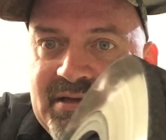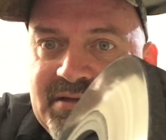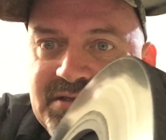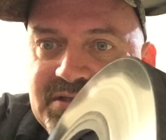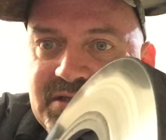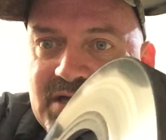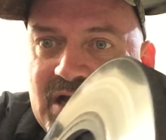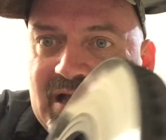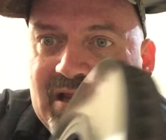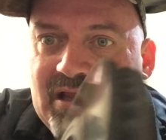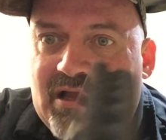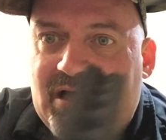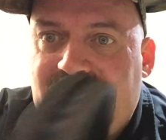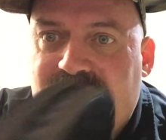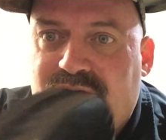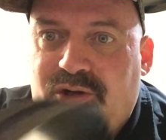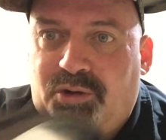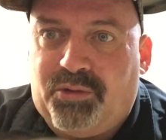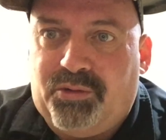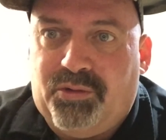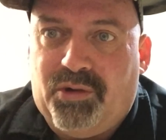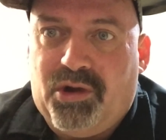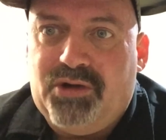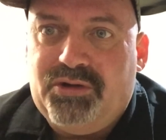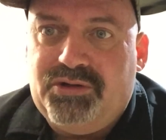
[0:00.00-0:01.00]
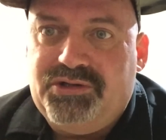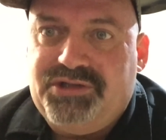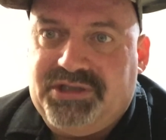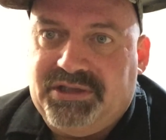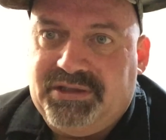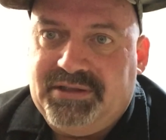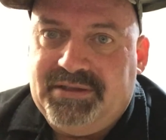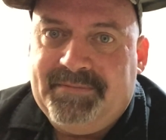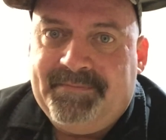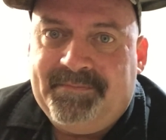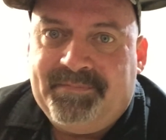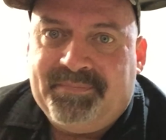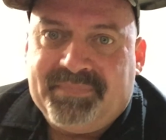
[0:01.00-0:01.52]
there's not a lot of
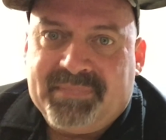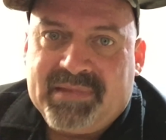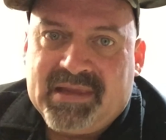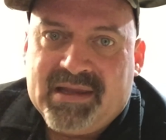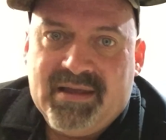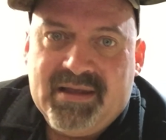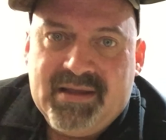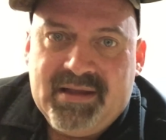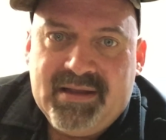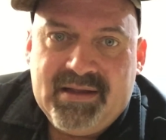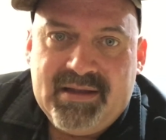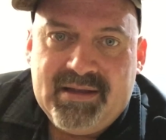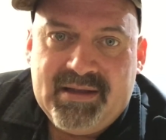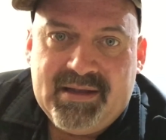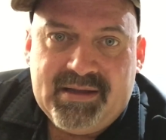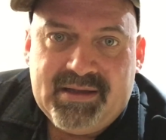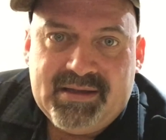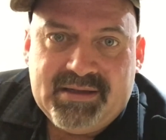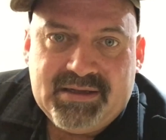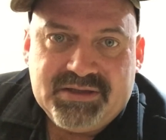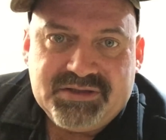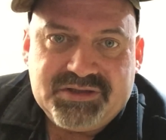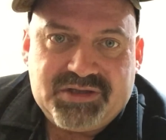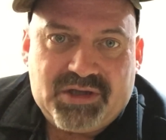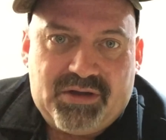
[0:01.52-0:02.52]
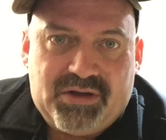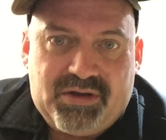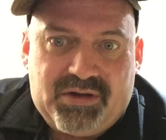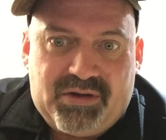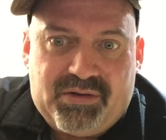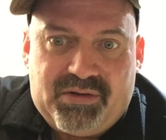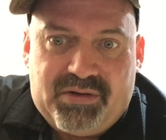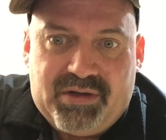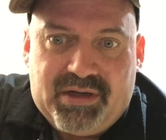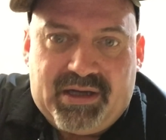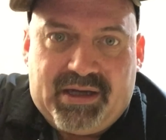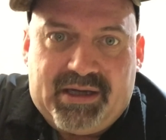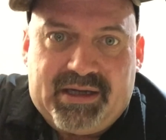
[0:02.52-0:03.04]
corrosion.
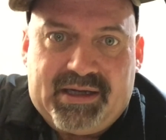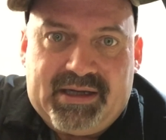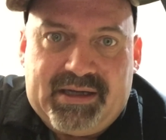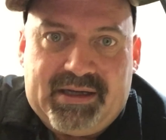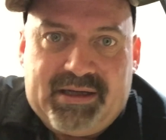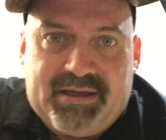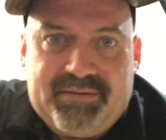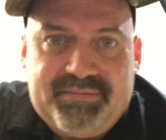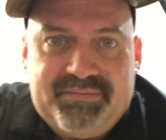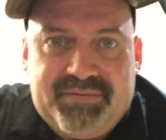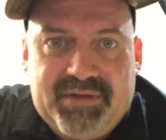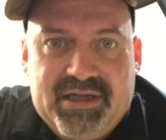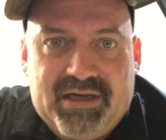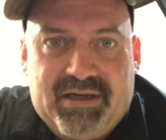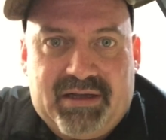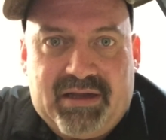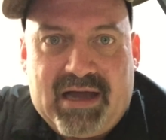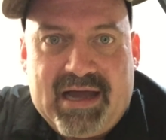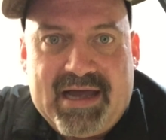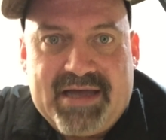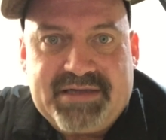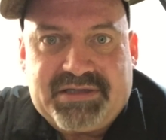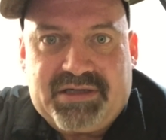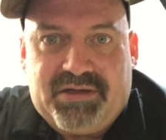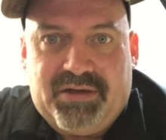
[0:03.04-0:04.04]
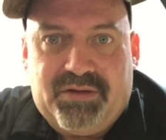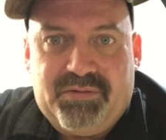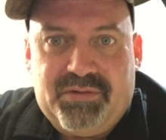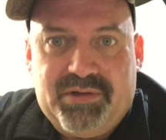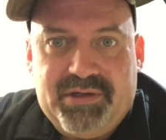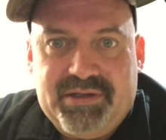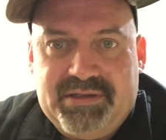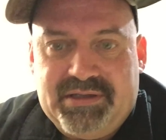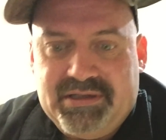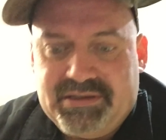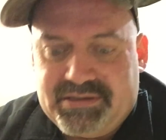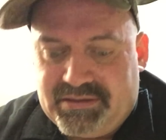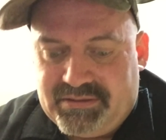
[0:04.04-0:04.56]
So uh, in Alaska,
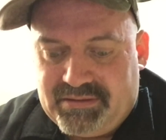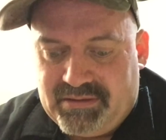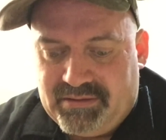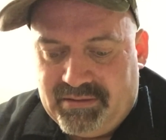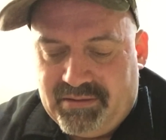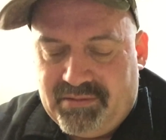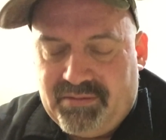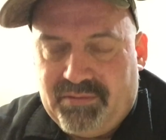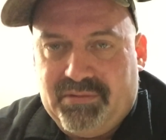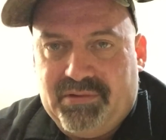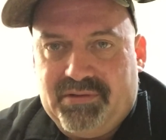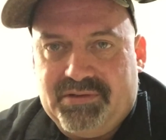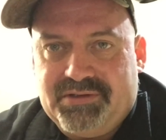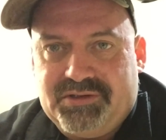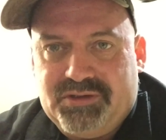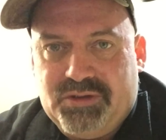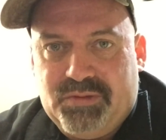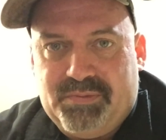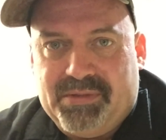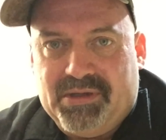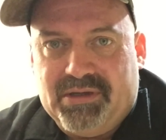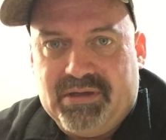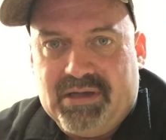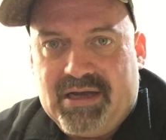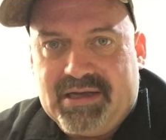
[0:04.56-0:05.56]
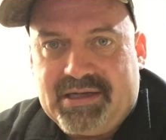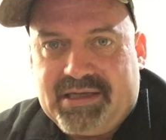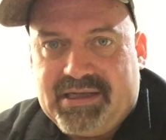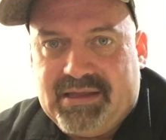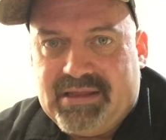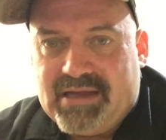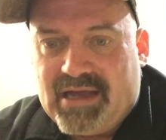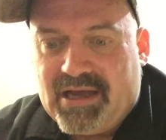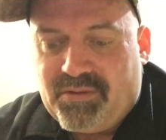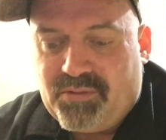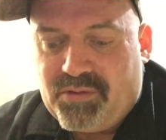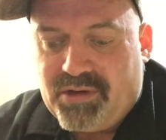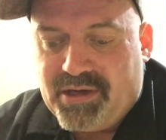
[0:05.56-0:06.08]
we just we're super lucky
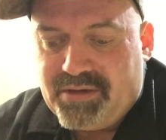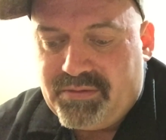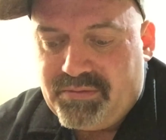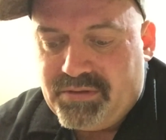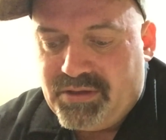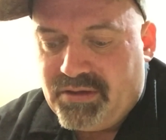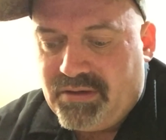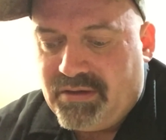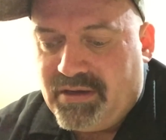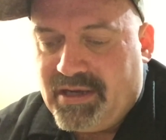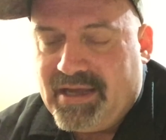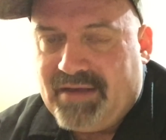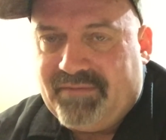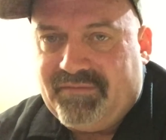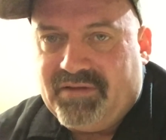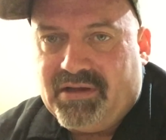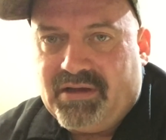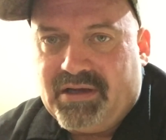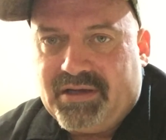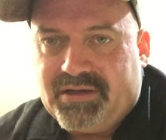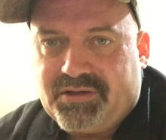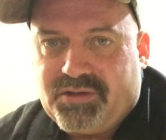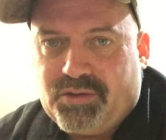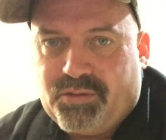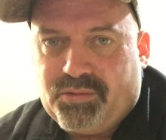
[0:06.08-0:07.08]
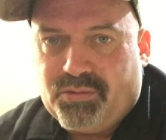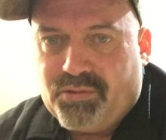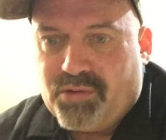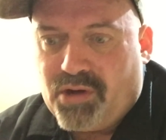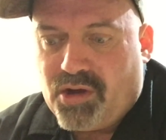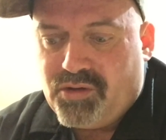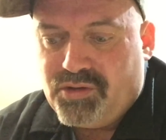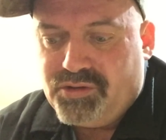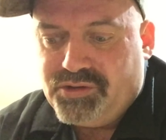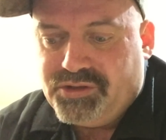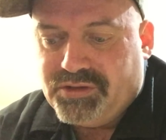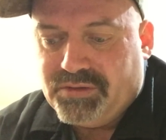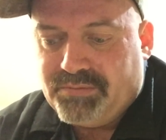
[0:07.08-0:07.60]
that way. We don't have a lot of
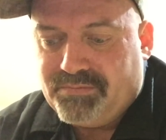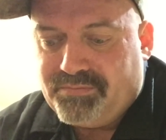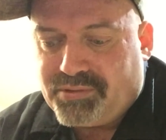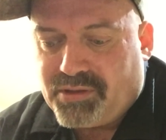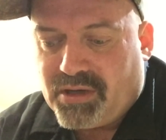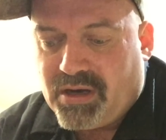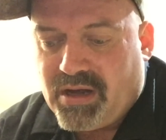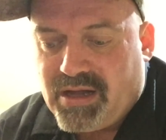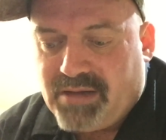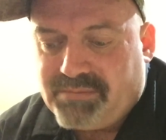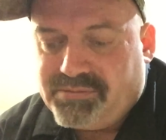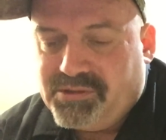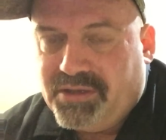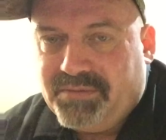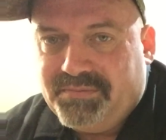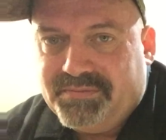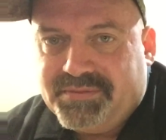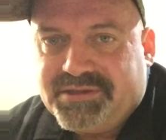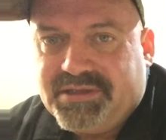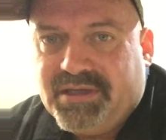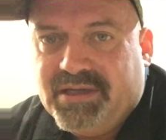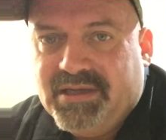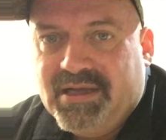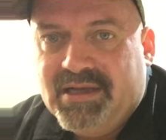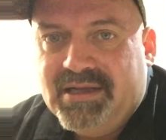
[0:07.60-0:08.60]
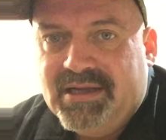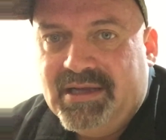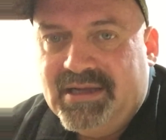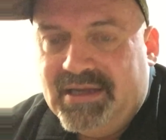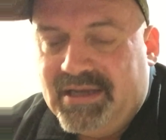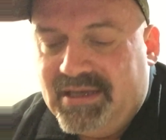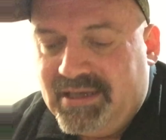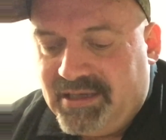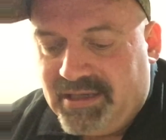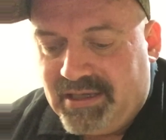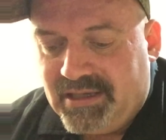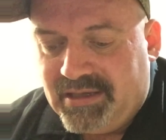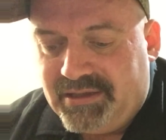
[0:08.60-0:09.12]
corrosion problems,
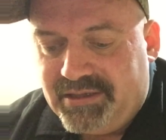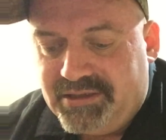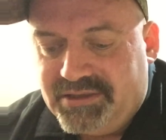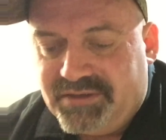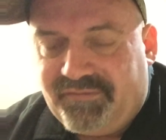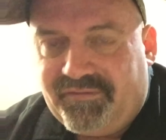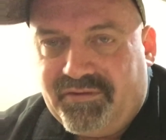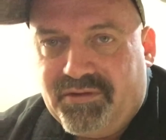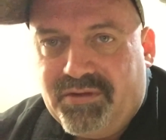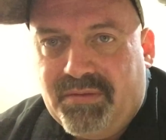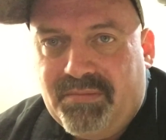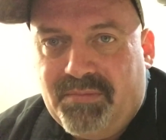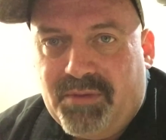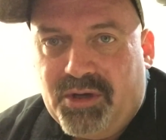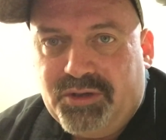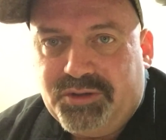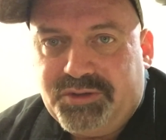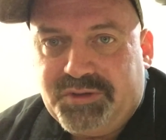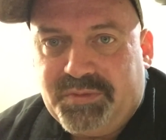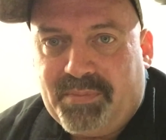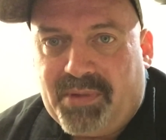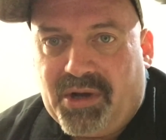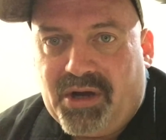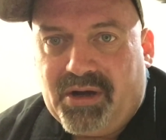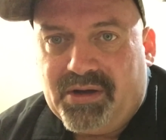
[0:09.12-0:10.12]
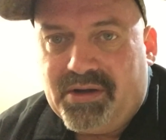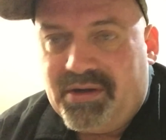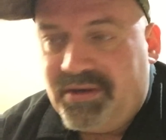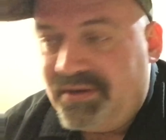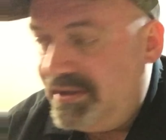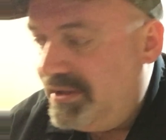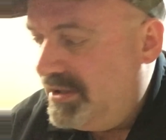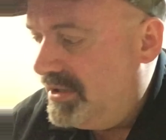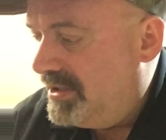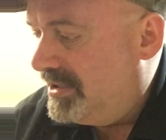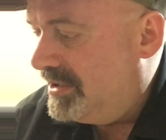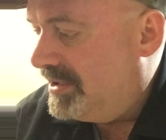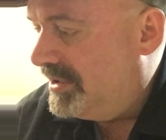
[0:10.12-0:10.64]
at least for the most part.
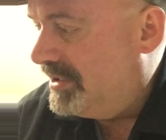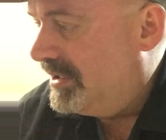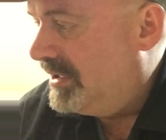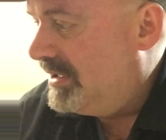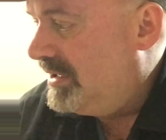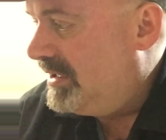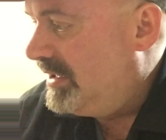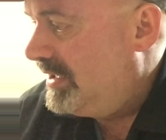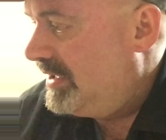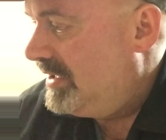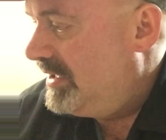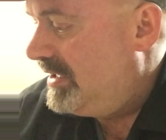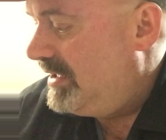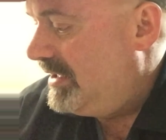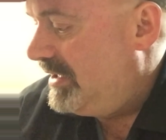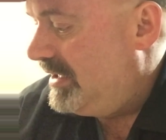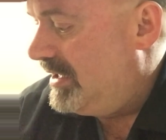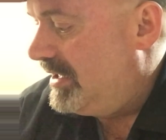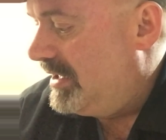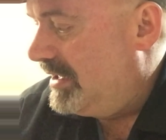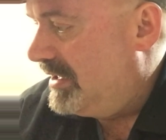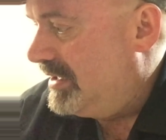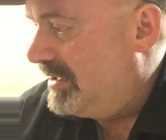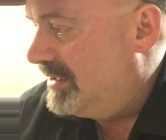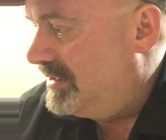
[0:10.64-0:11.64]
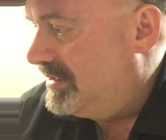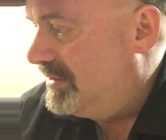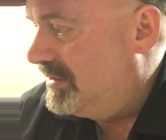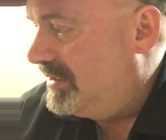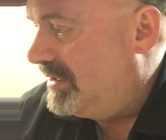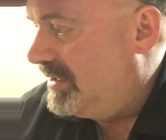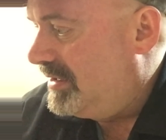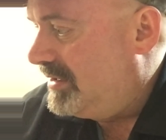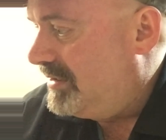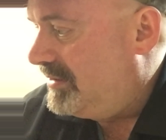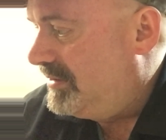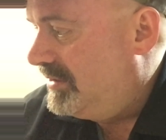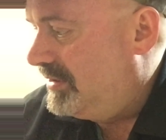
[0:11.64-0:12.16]
And
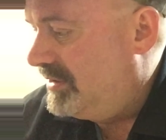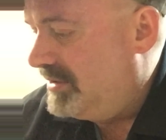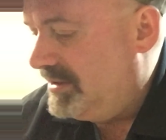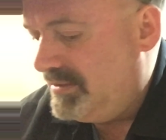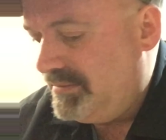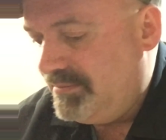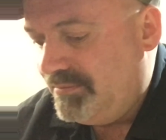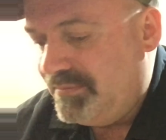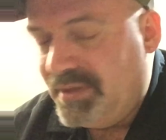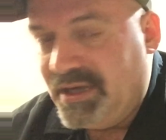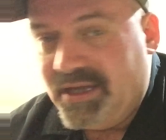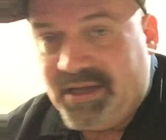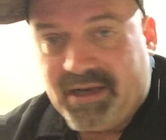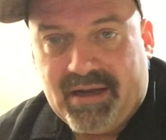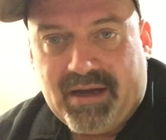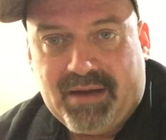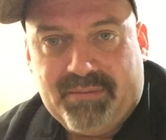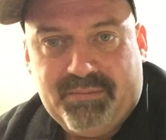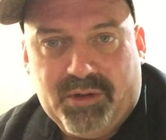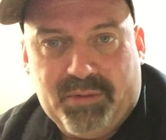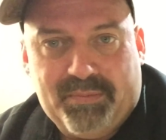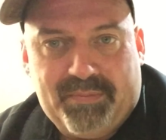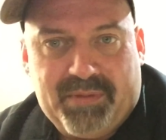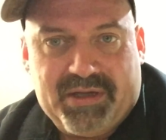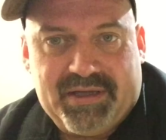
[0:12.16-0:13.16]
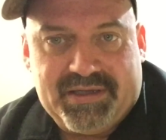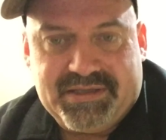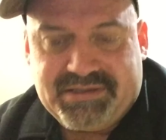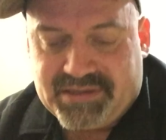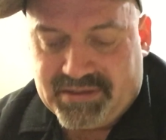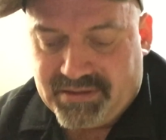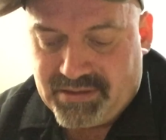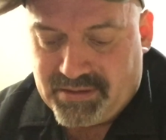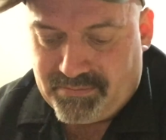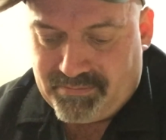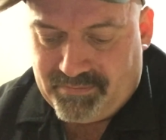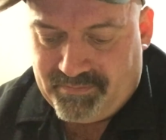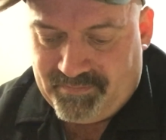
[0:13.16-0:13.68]
uh, but I'm
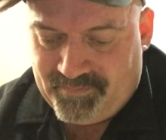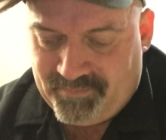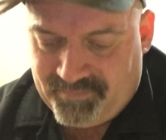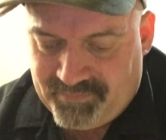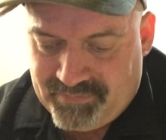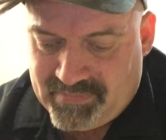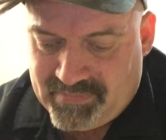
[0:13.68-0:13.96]
replacing them